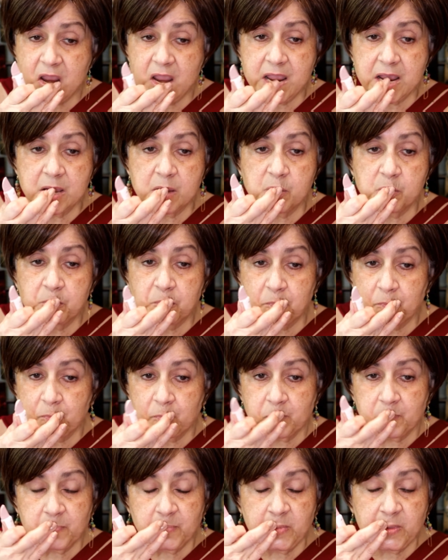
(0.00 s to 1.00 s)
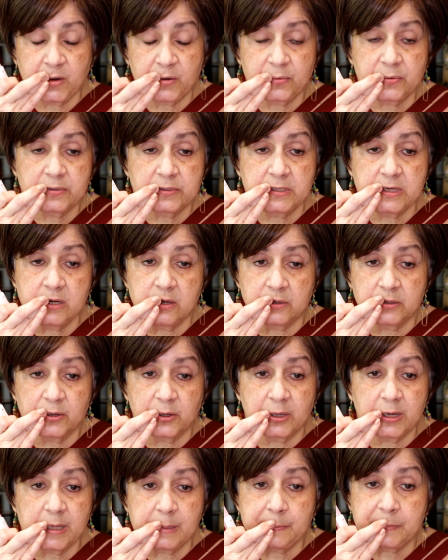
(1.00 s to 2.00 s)
and nourishing on
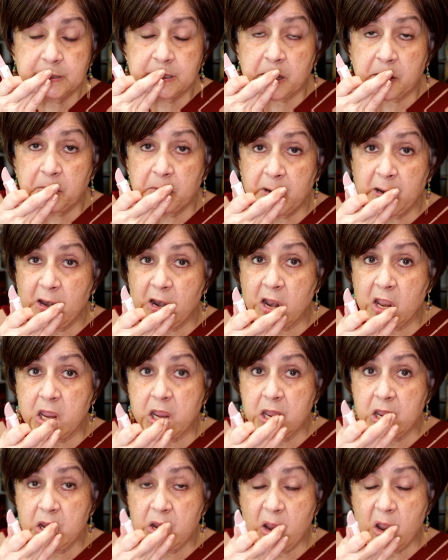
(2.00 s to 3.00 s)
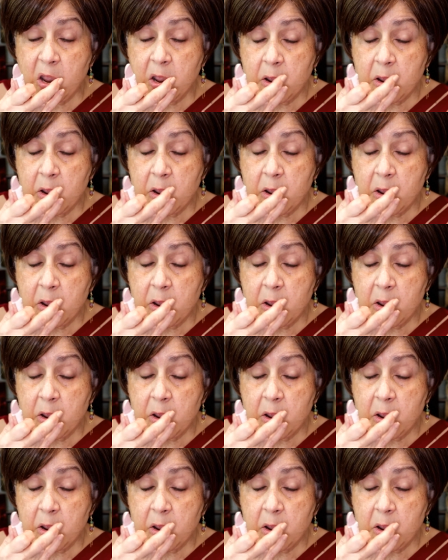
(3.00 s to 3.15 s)
your lips. I really like it,